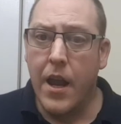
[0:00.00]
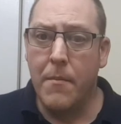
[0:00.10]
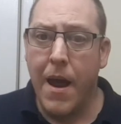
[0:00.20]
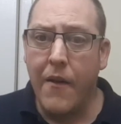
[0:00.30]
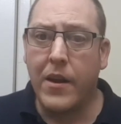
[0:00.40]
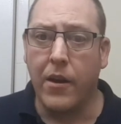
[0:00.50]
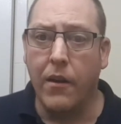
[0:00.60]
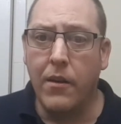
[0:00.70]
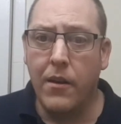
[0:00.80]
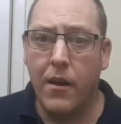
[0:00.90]
in
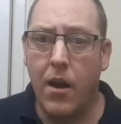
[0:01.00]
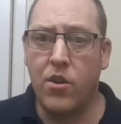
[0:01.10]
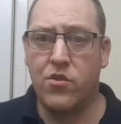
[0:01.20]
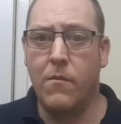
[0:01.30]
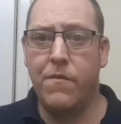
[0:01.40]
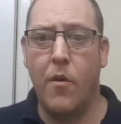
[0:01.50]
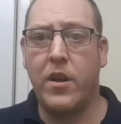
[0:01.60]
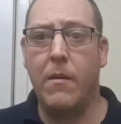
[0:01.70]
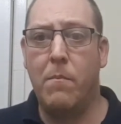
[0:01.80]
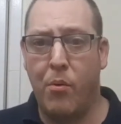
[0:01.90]
America or some
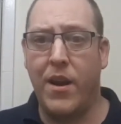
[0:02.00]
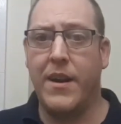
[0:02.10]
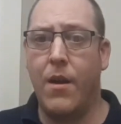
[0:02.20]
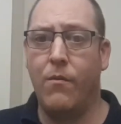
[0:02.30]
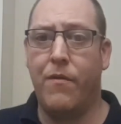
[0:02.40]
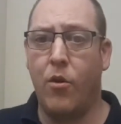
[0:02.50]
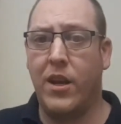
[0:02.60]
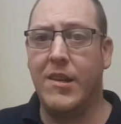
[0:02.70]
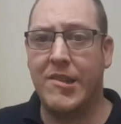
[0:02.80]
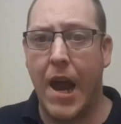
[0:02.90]
fucking prick down
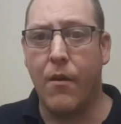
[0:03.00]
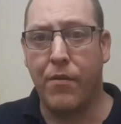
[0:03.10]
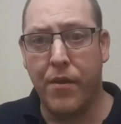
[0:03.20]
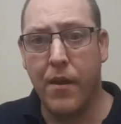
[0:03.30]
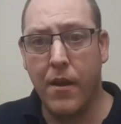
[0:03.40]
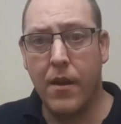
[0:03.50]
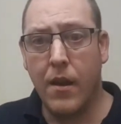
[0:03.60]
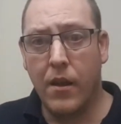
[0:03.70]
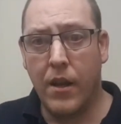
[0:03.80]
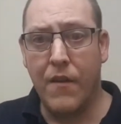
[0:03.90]
fucking south
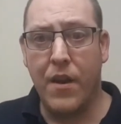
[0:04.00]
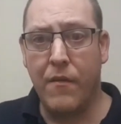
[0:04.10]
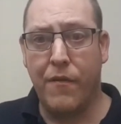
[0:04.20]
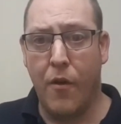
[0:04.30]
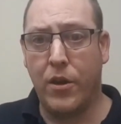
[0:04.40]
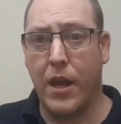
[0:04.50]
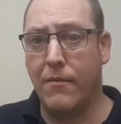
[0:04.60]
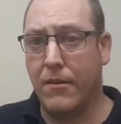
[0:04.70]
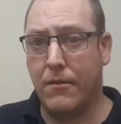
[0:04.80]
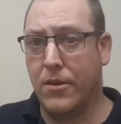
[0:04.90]
living in
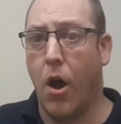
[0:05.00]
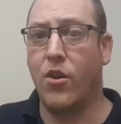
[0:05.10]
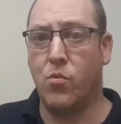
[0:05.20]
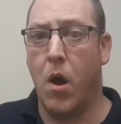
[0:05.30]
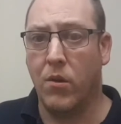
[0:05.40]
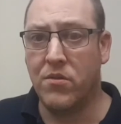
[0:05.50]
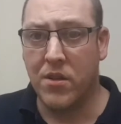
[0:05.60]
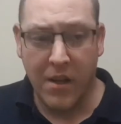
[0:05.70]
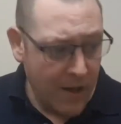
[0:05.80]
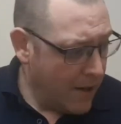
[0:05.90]
fucking
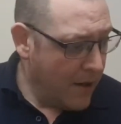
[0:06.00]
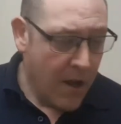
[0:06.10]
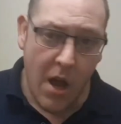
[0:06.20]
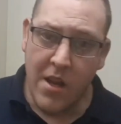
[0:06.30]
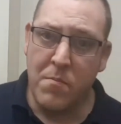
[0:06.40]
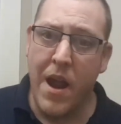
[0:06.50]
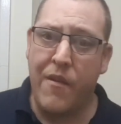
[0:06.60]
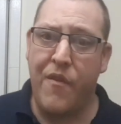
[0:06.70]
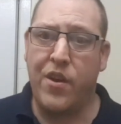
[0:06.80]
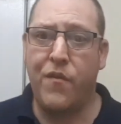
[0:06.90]
Cotswolds has
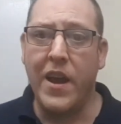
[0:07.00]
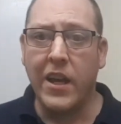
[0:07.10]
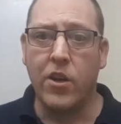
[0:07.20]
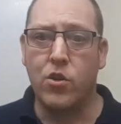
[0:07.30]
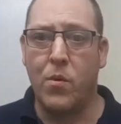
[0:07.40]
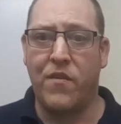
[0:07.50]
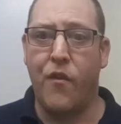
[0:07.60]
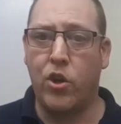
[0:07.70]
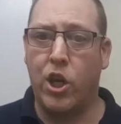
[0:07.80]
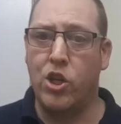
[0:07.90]
made fish fingers with
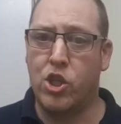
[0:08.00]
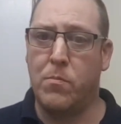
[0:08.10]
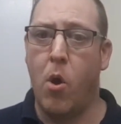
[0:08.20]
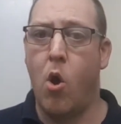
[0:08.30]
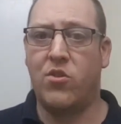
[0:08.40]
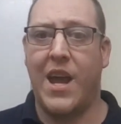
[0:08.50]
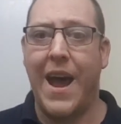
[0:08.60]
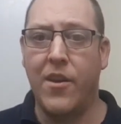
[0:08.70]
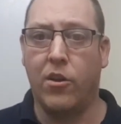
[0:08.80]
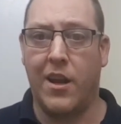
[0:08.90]
fucking smoked
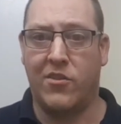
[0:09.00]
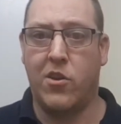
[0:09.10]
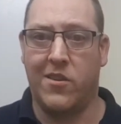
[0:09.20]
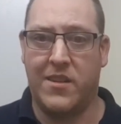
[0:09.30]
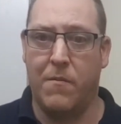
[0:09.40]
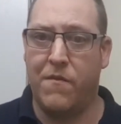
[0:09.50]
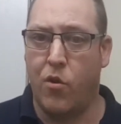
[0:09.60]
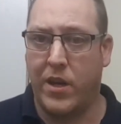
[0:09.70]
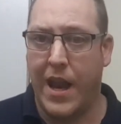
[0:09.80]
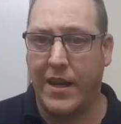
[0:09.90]
haddock that's costing
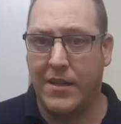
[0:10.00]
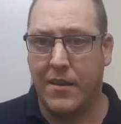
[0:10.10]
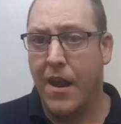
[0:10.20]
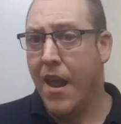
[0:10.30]
fucking